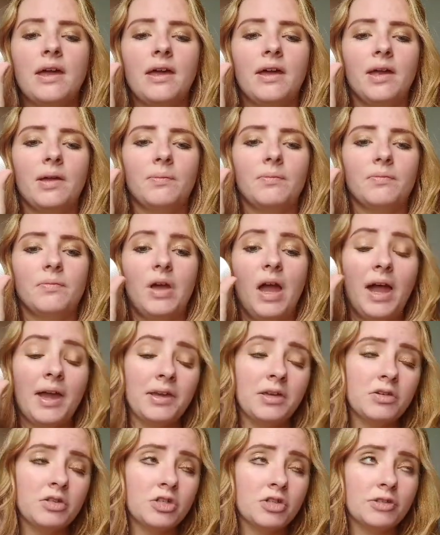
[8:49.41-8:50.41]
I
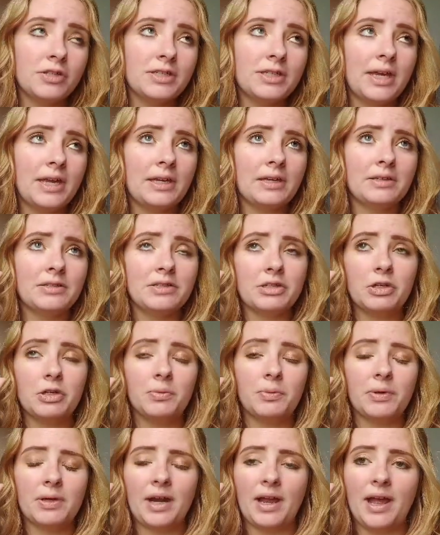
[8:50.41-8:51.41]
usually take it
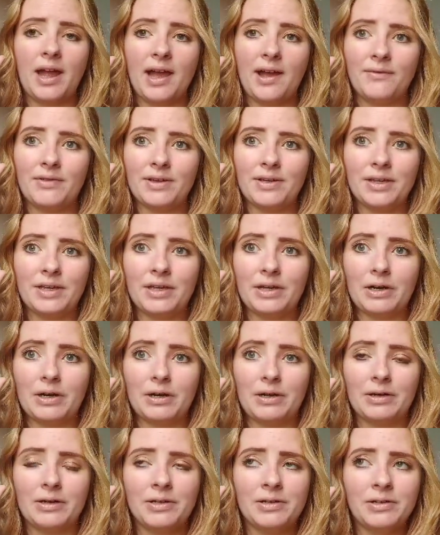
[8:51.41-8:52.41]
too, but I haven't
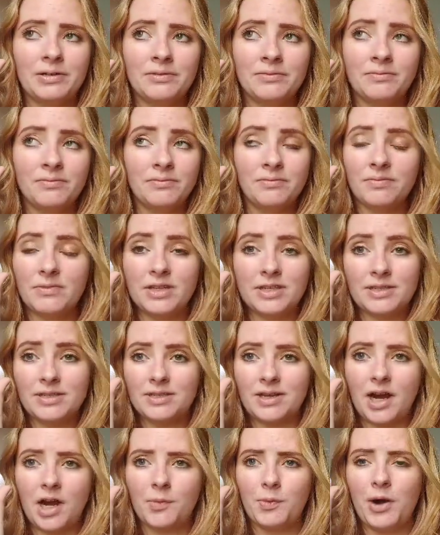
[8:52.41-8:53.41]
here this
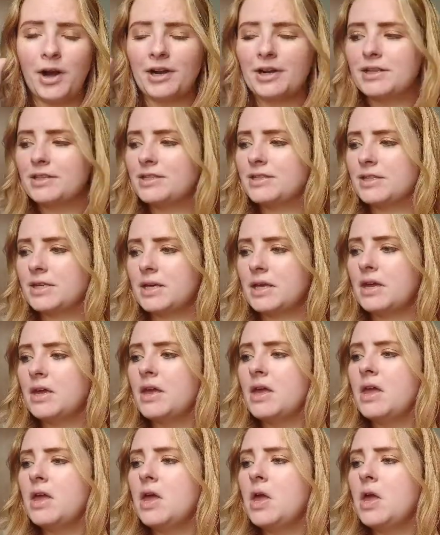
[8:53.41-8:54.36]
entire pregnancy.